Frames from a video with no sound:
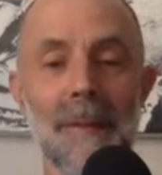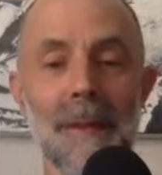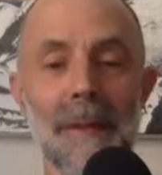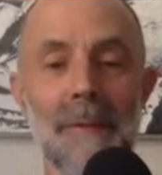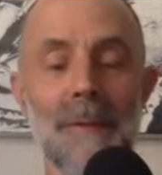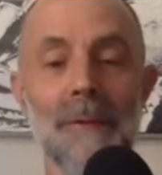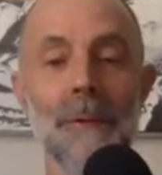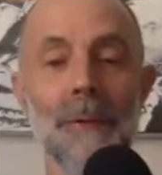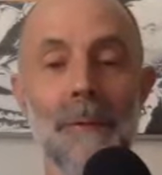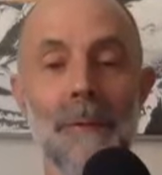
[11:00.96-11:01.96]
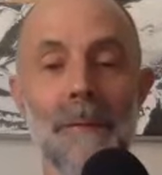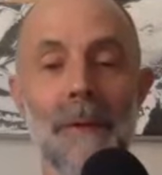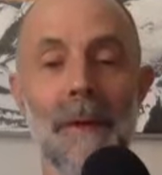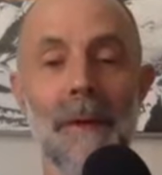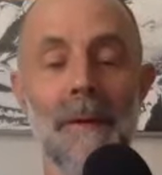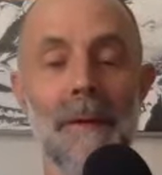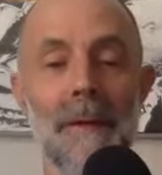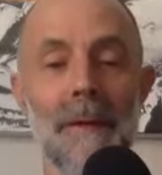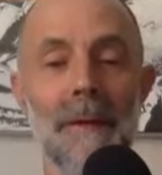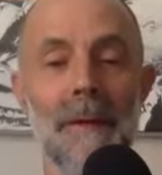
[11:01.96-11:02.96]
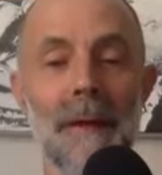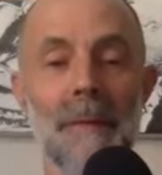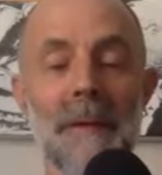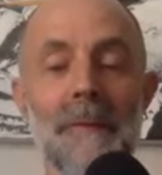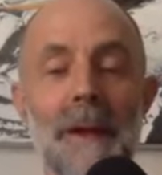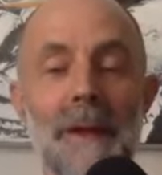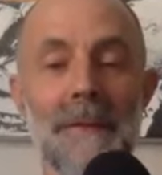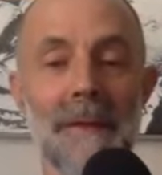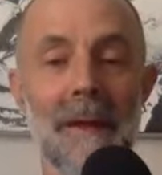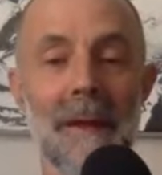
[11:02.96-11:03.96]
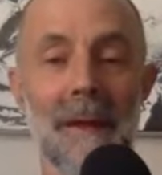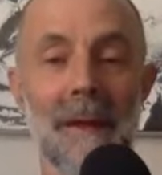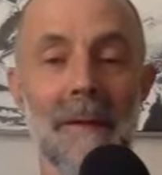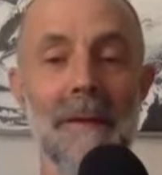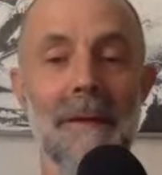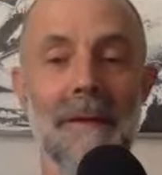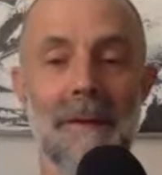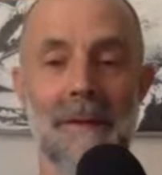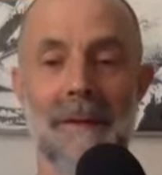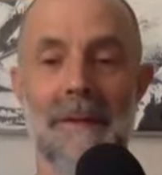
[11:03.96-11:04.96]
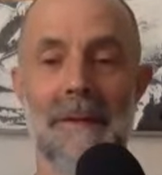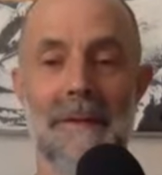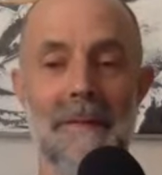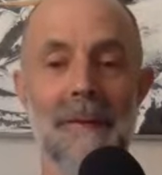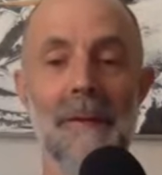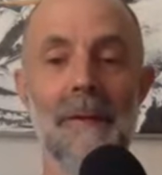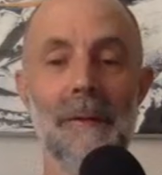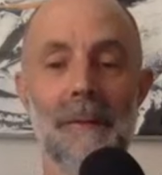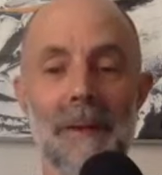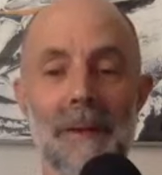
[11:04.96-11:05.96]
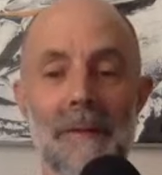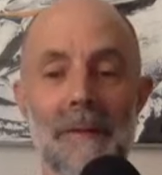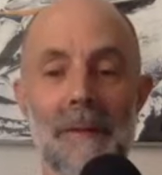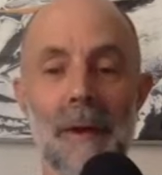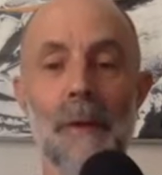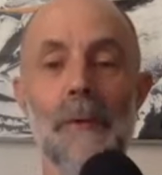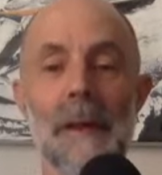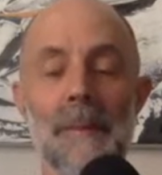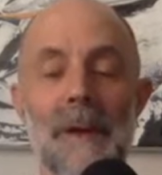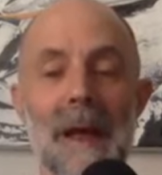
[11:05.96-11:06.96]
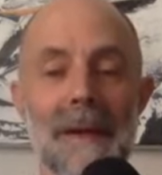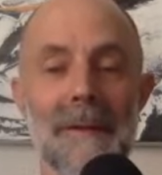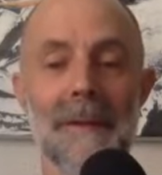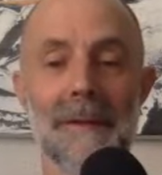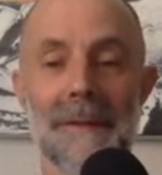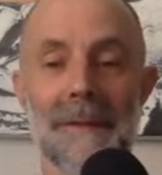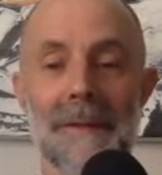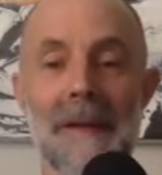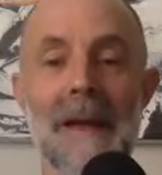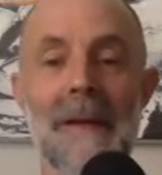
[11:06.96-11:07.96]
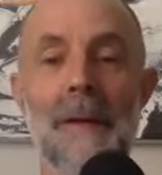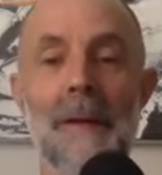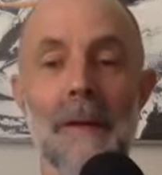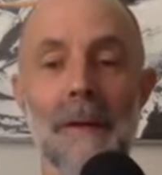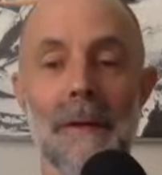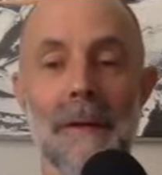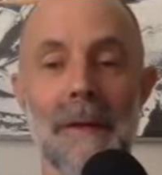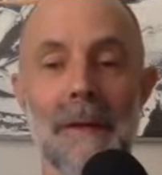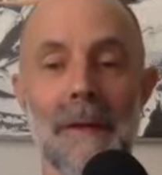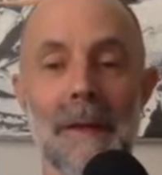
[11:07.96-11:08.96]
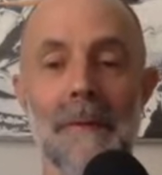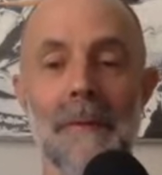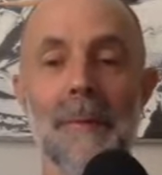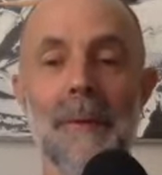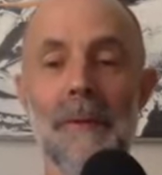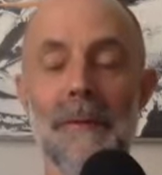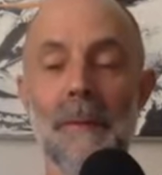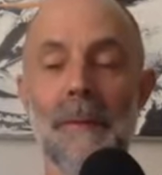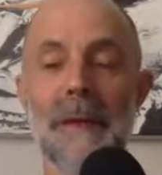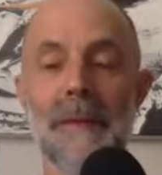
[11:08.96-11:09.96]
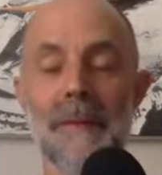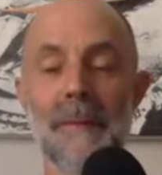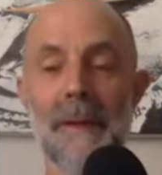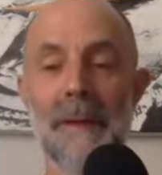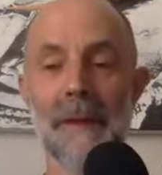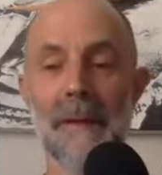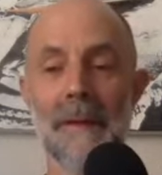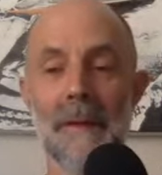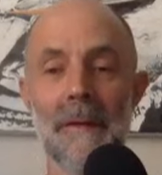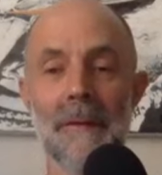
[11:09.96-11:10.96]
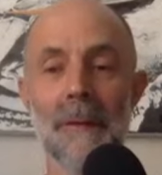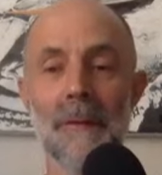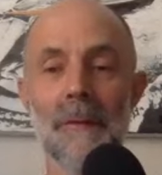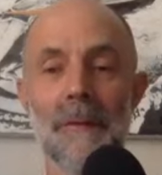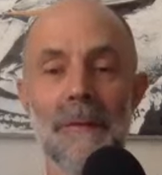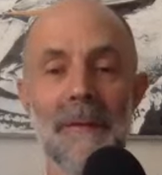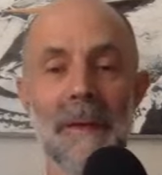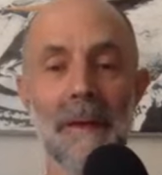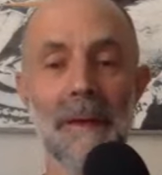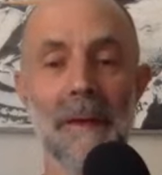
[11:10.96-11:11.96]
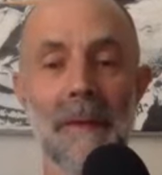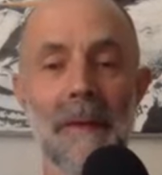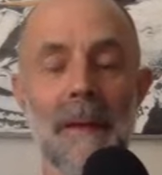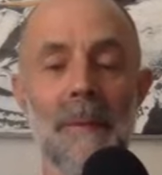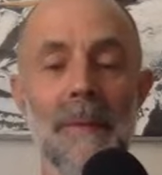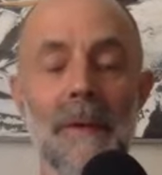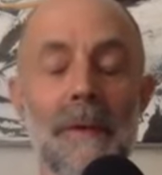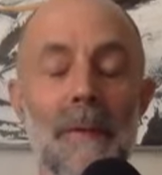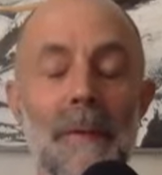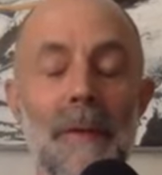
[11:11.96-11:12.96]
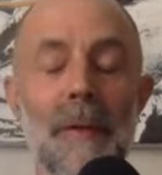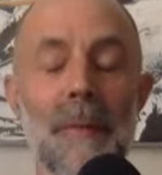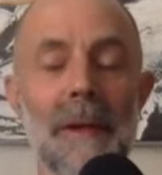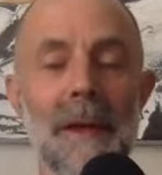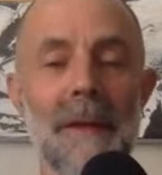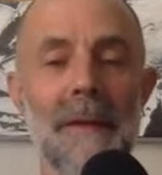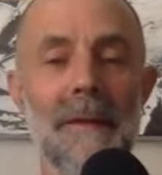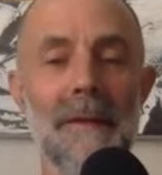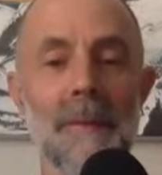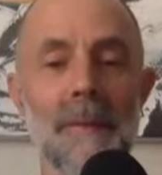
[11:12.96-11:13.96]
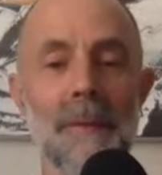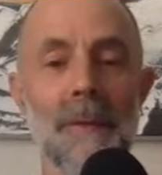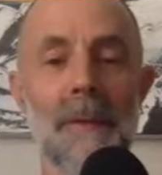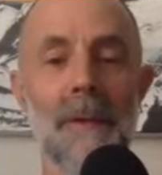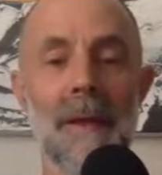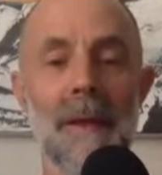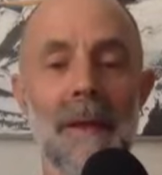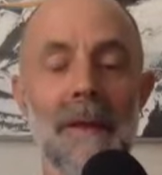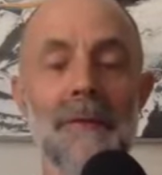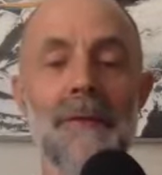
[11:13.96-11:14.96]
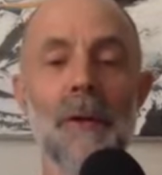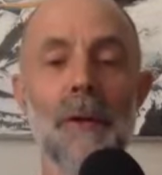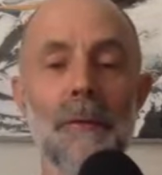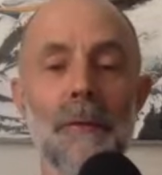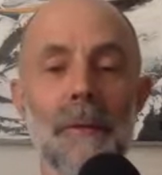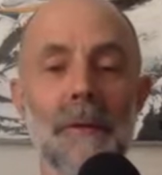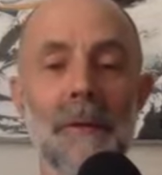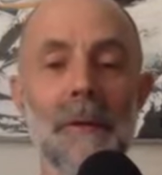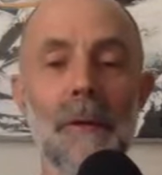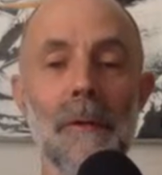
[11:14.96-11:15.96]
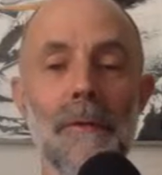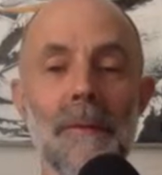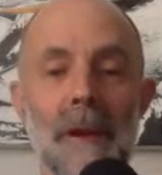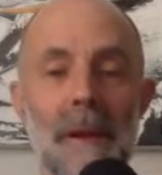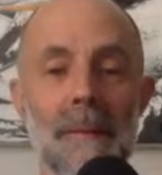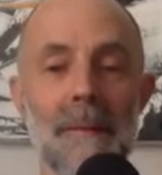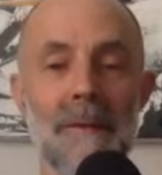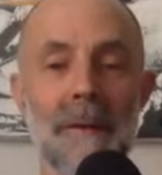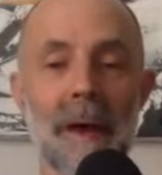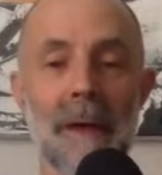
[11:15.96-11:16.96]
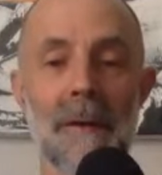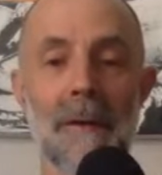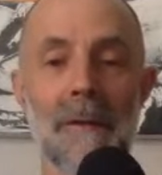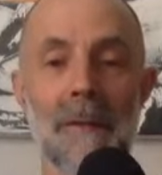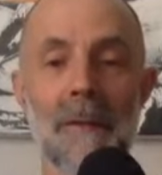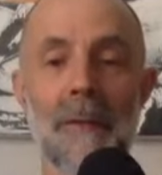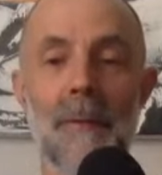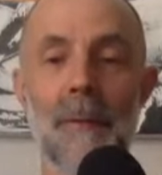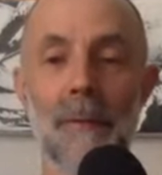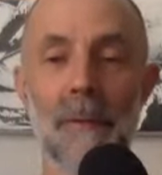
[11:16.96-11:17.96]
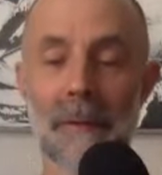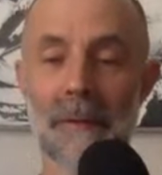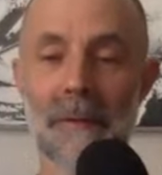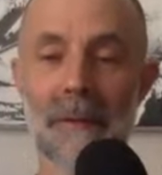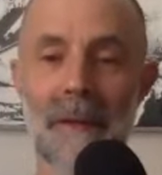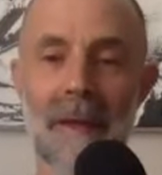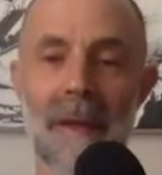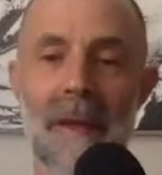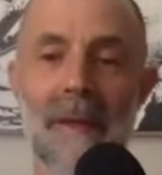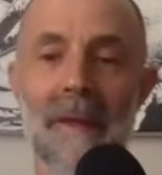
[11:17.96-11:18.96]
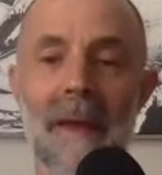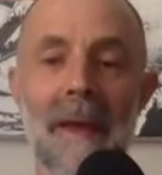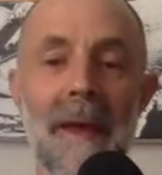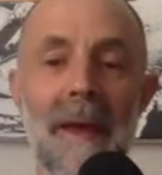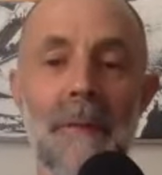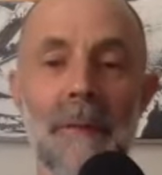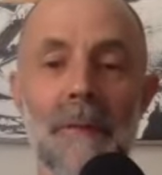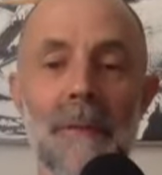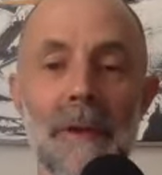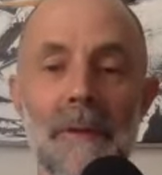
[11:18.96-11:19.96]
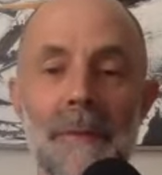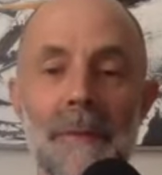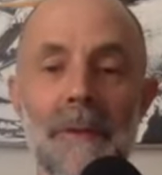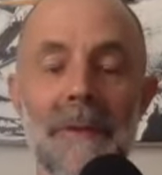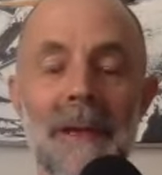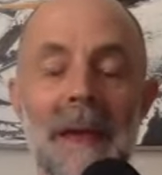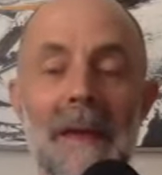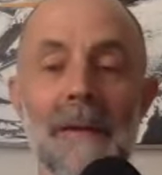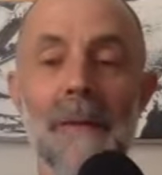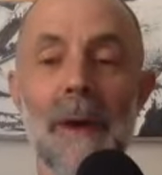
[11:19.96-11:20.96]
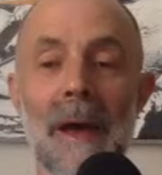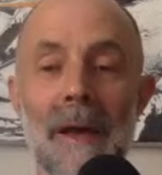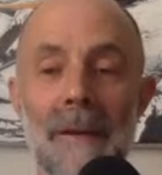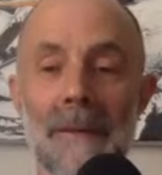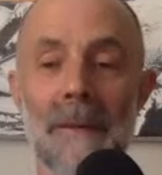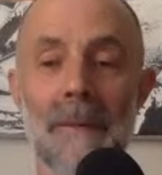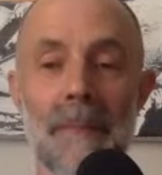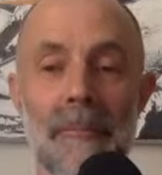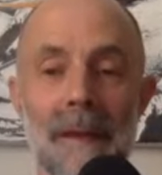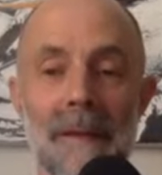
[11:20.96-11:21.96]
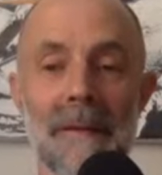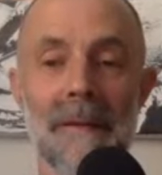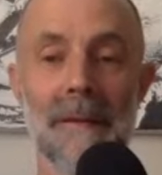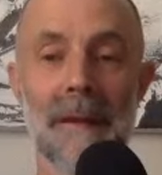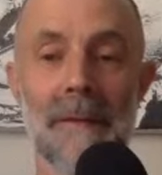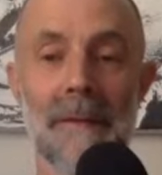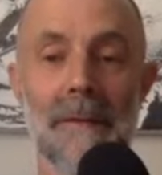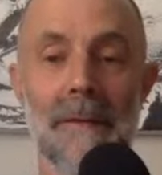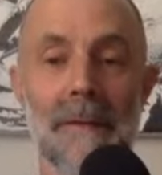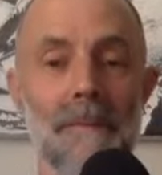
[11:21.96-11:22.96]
beamed room had been resting here, filled with holy practice that long. It was a beautiful place to be, not austere, because although plain and simple, it shone with the gold frames of icons on the walls, and the air was rich with candle wax and incense.